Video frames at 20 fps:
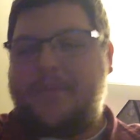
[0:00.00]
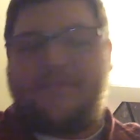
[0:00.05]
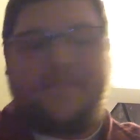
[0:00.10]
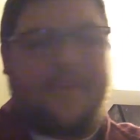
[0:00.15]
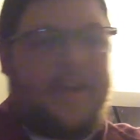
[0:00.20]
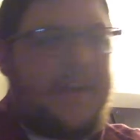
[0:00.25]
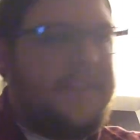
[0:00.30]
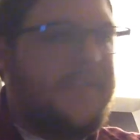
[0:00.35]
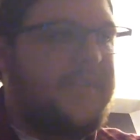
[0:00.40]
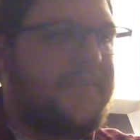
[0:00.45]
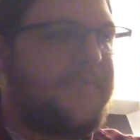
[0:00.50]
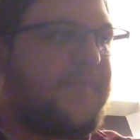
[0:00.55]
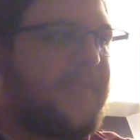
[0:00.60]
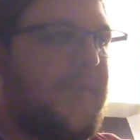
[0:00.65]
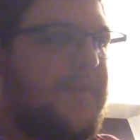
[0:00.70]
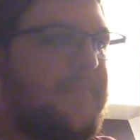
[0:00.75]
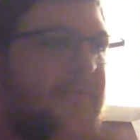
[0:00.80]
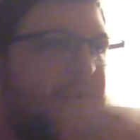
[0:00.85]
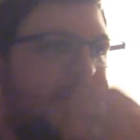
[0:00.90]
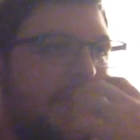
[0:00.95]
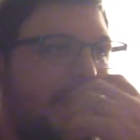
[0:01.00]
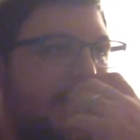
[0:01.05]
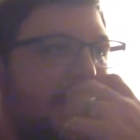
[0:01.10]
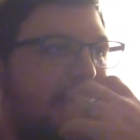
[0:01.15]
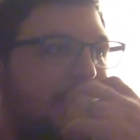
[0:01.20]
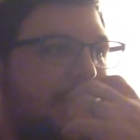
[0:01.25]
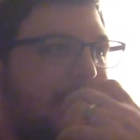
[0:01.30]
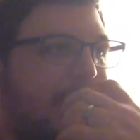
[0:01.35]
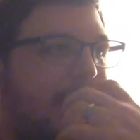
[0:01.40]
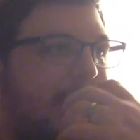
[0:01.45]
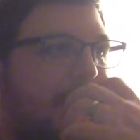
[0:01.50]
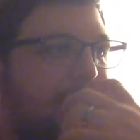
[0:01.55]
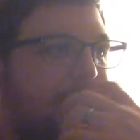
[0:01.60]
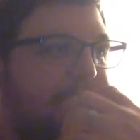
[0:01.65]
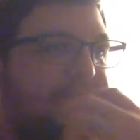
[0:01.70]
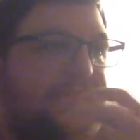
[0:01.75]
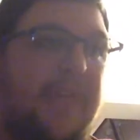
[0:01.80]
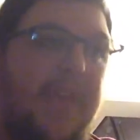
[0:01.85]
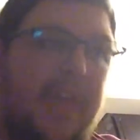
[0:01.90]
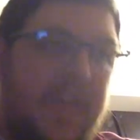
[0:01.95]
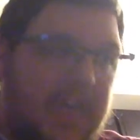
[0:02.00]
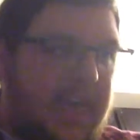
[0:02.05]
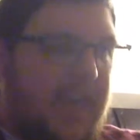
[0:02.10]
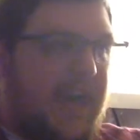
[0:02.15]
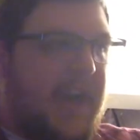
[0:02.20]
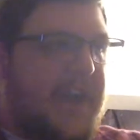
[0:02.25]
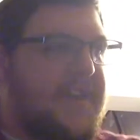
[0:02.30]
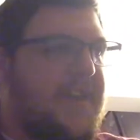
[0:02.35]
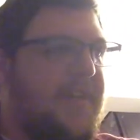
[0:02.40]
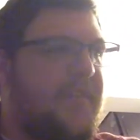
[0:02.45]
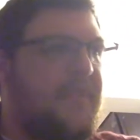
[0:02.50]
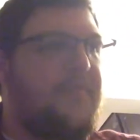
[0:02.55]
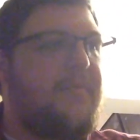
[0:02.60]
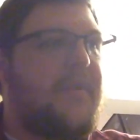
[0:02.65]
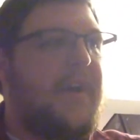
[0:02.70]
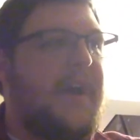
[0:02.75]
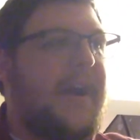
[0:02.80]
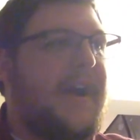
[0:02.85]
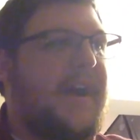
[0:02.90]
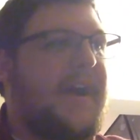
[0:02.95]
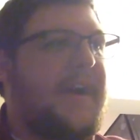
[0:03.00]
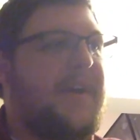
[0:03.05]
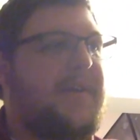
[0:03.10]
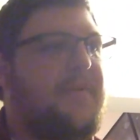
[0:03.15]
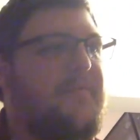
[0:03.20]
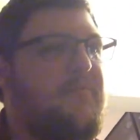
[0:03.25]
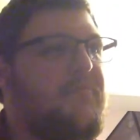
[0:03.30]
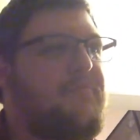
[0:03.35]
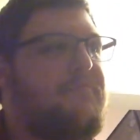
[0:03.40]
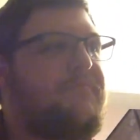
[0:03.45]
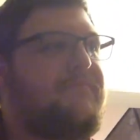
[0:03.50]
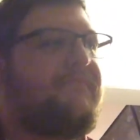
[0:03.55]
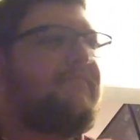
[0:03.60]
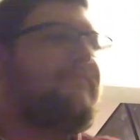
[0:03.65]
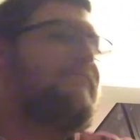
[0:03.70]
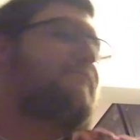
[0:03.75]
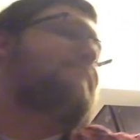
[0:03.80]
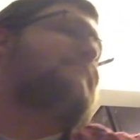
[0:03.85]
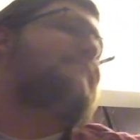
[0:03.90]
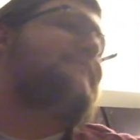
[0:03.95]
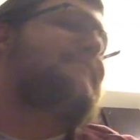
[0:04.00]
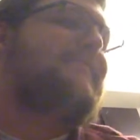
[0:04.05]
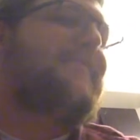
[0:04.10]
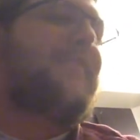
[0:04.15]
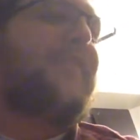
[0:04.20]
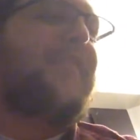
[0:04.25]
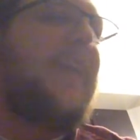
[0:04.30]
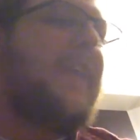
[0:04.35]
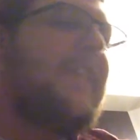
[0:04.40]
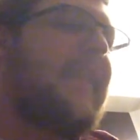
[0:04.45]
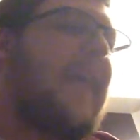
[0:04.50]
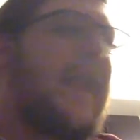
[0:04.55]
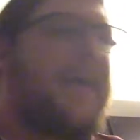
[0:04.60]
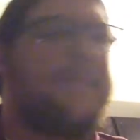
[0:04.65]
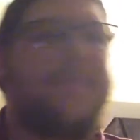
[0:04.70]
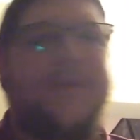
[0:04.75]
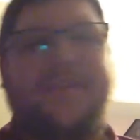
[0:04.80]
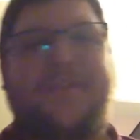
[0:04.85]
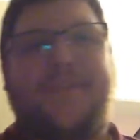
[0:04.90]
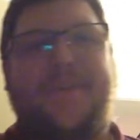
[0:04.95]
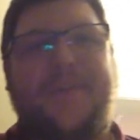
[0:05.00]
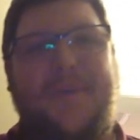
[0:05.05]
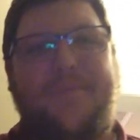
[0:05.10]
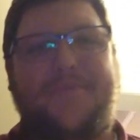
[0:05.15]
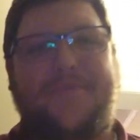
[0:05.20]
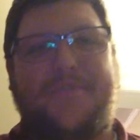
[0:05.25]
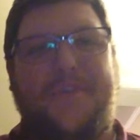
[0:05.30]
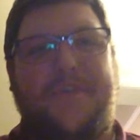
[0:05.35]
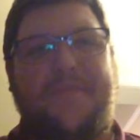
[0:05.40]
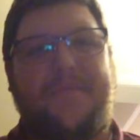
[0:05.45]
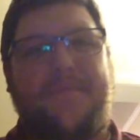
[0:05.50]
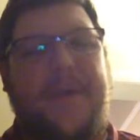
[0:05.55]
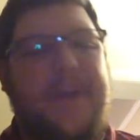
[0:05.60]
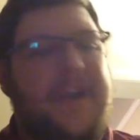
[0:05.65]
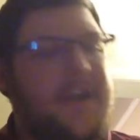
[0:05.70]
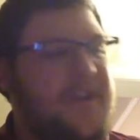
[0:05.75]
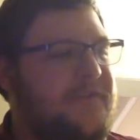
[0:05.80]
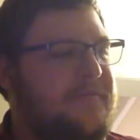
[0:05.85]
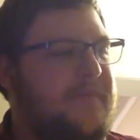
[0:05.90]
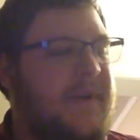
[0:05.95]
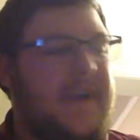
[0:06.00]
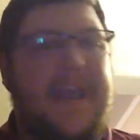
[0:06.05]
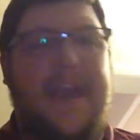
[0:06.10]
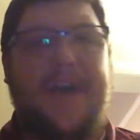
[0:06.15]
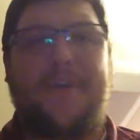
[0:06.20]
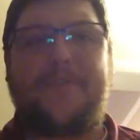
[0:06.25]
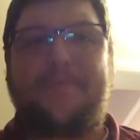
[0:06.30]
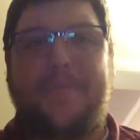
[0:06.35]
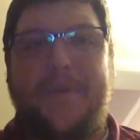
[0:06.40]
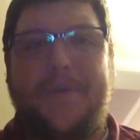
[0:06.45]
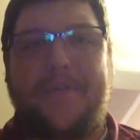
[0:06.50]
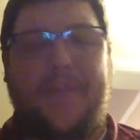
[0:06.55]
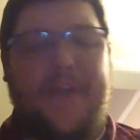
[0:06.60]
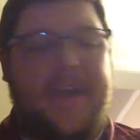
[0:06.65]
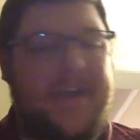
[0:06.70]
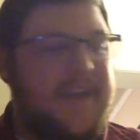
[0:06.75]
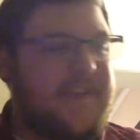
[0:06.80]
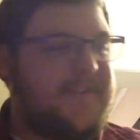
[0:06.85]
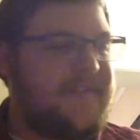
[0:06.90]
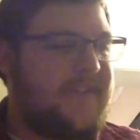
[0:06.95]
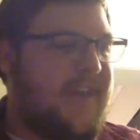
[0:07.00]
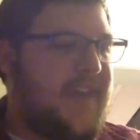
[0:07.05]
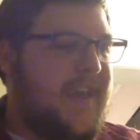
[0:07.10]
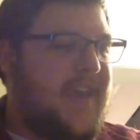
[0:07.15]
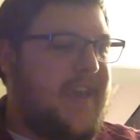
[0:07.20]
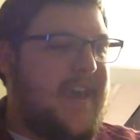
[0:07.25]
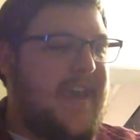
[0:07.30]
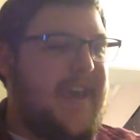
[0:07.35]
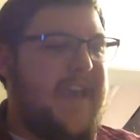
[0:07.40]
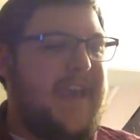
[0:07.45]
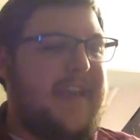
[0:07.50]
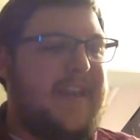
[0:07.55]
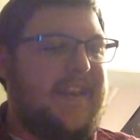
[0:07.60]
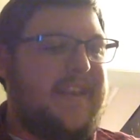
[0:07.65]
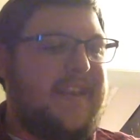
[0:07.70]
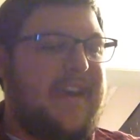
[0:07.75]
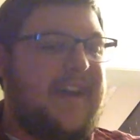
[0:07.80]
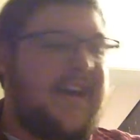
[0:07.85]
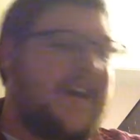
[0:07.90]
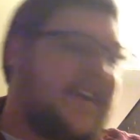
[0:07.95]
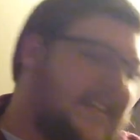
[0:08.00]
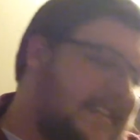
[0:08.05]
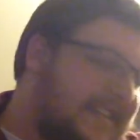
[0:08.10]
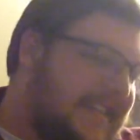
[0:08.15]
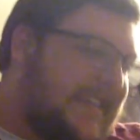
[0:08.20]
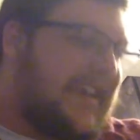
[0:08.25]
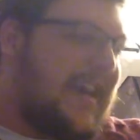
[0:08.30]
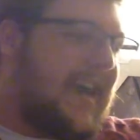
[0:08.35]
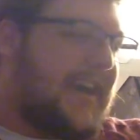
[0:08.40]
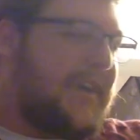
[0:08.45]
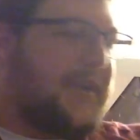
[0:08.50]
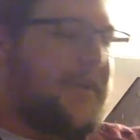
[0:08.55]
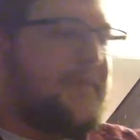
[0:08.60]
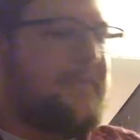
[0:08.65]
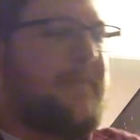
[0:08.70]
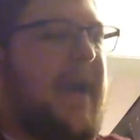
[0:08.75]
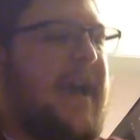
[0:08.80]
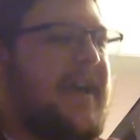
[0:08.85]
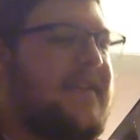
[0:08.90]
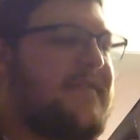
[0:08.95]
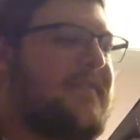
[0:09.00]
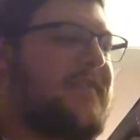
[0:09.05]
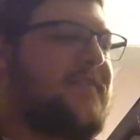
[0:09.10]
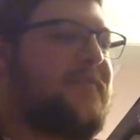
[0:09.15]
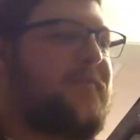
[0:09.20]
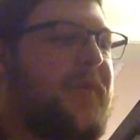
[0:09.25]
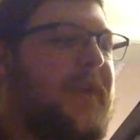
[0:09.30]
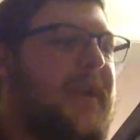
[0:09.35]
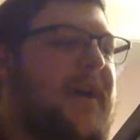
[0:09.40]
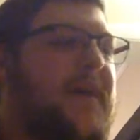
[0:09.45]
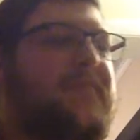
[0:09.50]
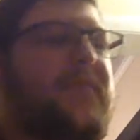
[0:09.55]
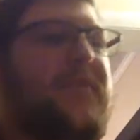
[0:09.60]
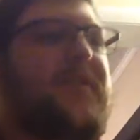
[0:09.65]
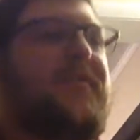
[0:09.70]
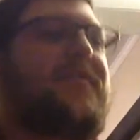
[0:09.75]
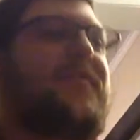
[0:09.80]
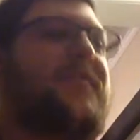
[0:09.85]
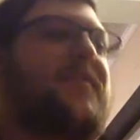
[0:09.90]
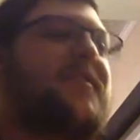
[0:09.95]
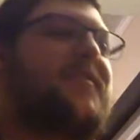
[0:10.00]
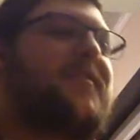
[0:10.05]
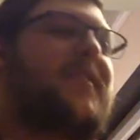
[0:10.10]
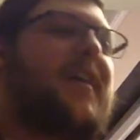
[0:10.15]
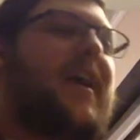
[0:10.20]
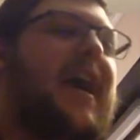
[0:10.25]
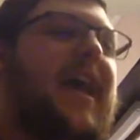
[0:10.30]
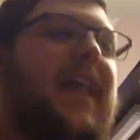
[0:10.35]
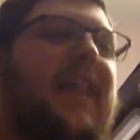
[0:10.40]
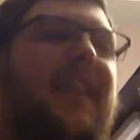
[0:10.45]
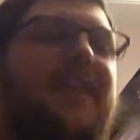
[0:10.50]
to find those 3 Pretenders album. Another thing that I'm into, I'm sure everybody knows by now, is Bootlegs. And I couldn't pass this one up. This is A